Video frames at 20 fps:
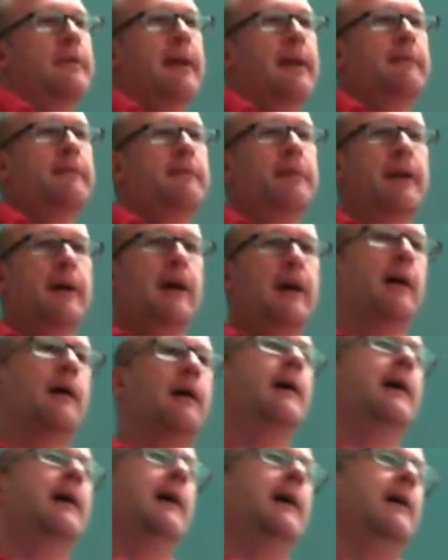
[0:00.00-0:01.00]
Africa
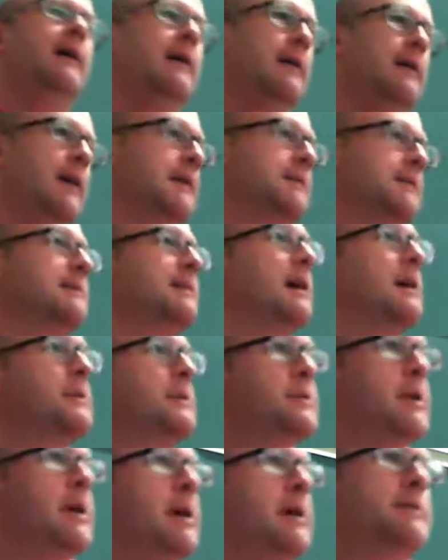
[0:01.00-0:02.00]
as
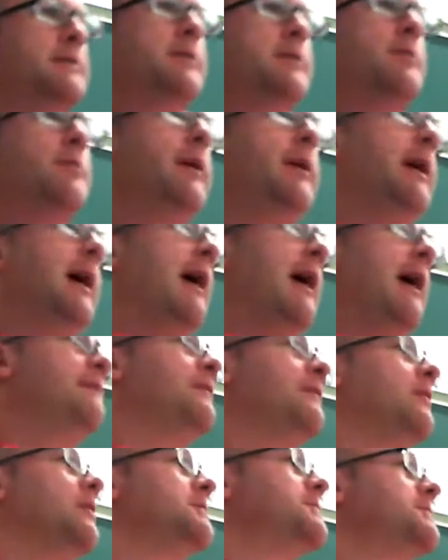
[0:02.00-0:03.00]
such. So we have
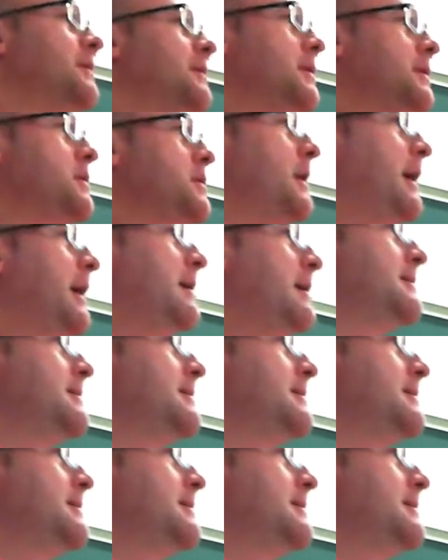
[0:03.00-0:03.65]
also the chance